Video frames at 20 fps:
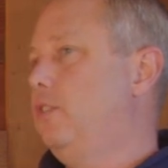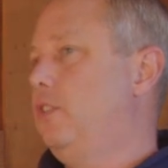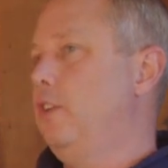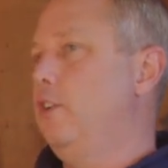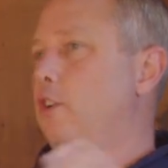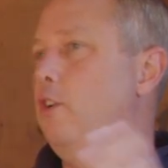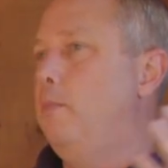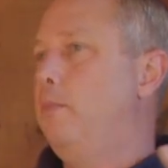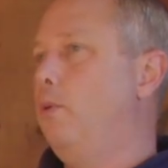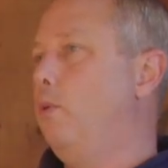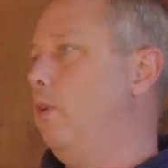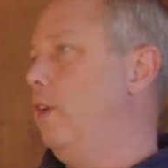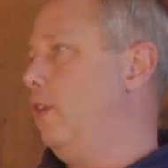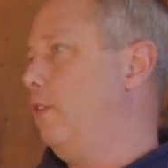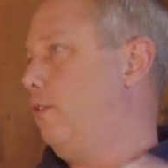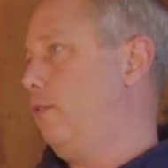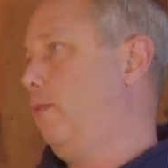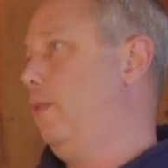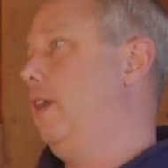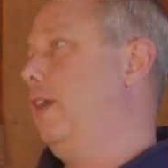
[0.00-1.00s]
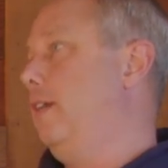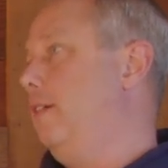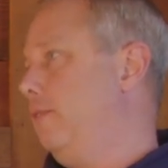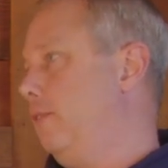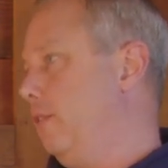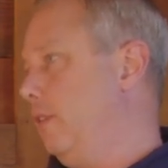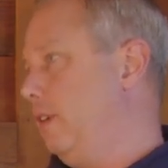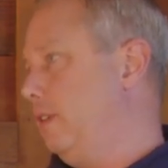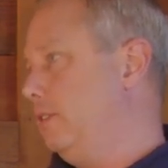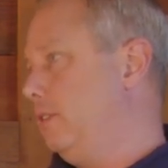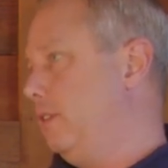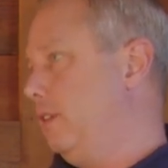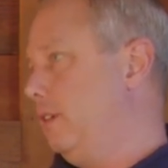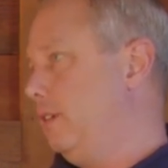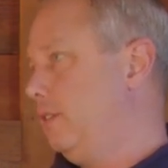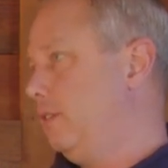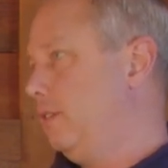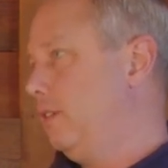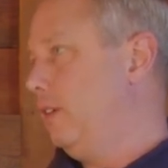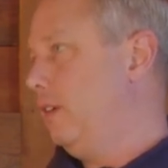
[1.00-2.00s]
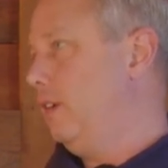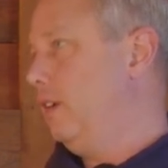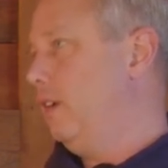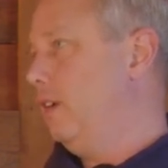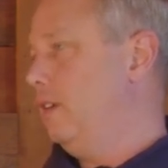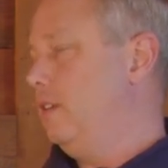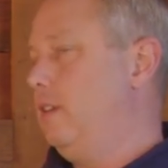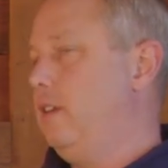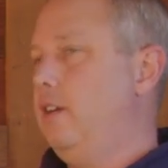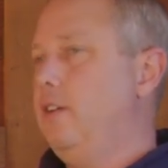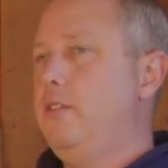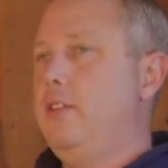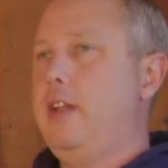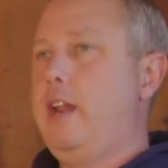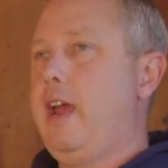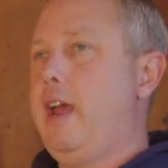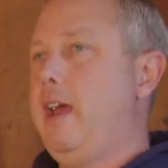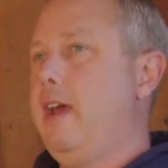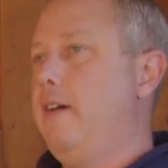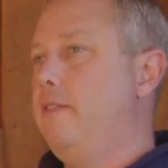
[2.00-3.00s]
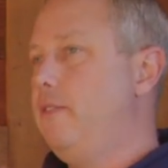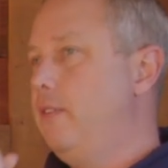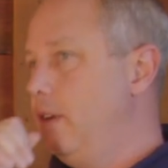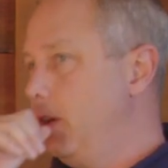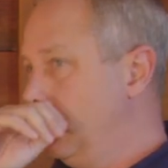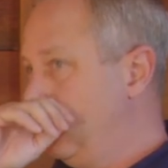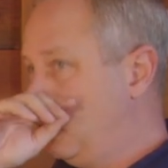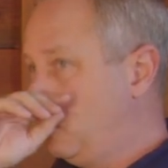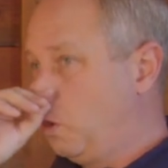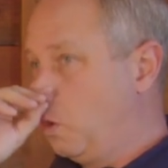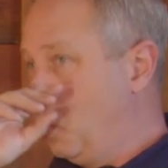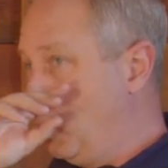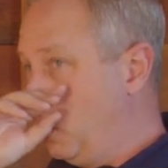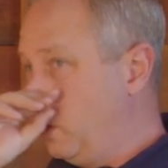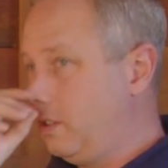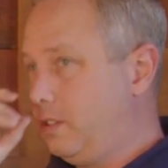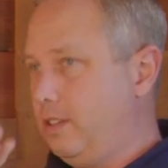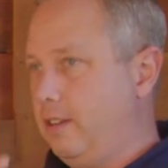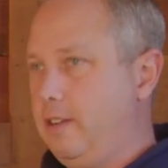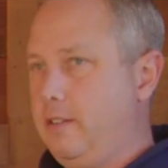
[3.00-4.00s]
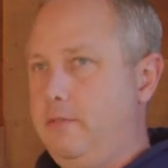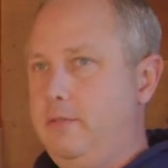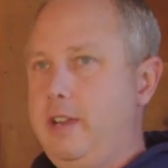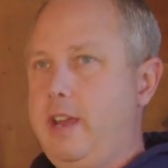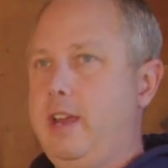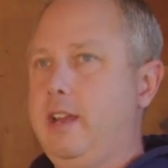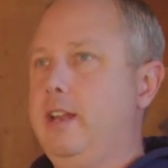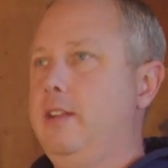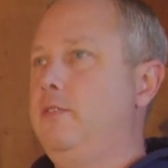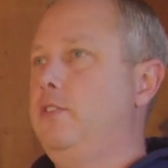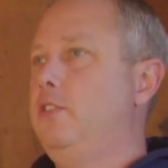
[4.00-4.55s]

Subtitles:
0.3, for instance, deer that have scores of negative